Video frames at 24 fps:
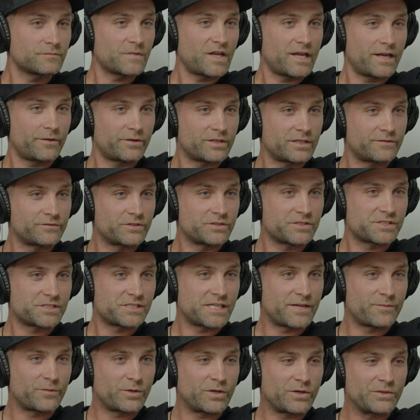Yeah, we lived on the
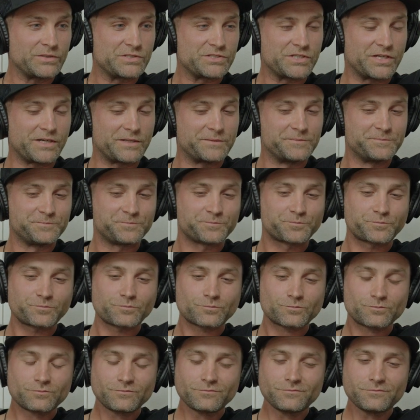same road. So
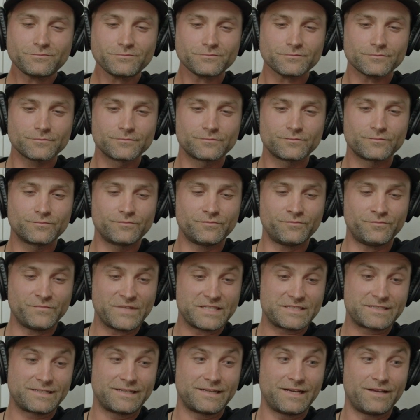
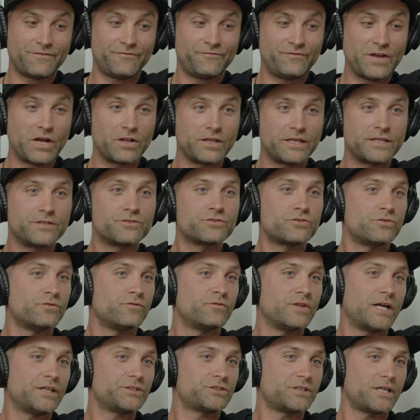that's kind of how I fell into
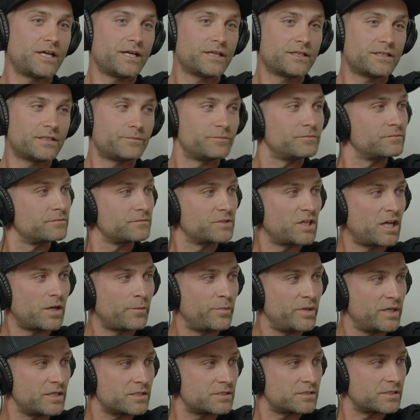flat track, and I'm kind of
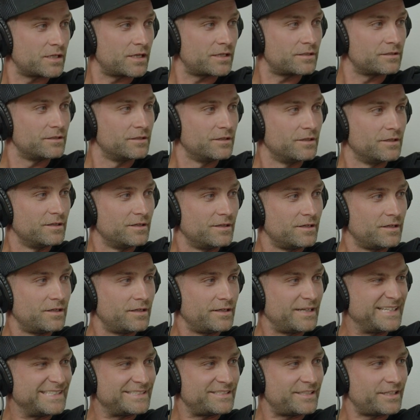pissed that
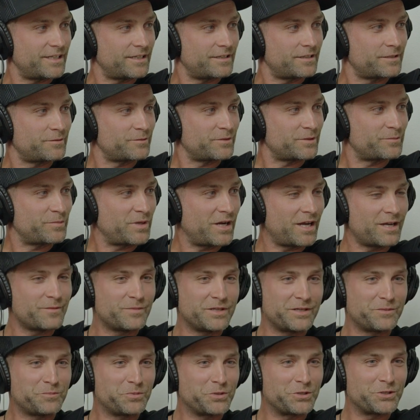I did. It would probably been
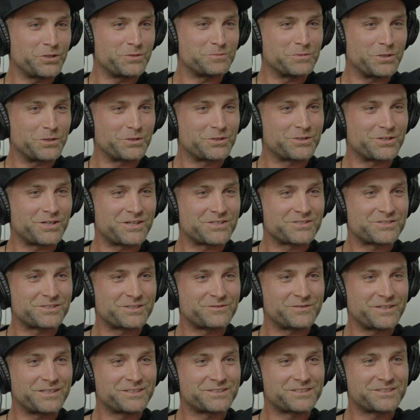a pretty good motocrosser if
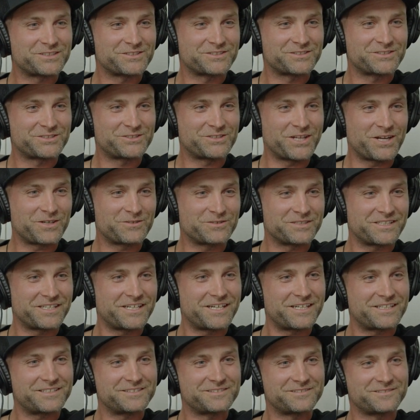I just stuck with
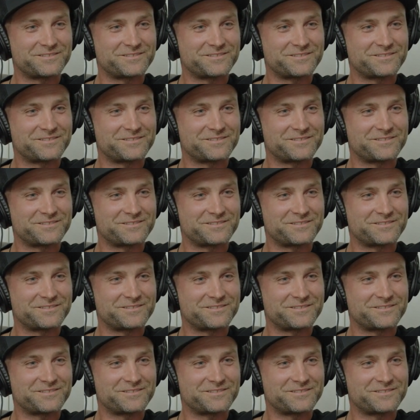that.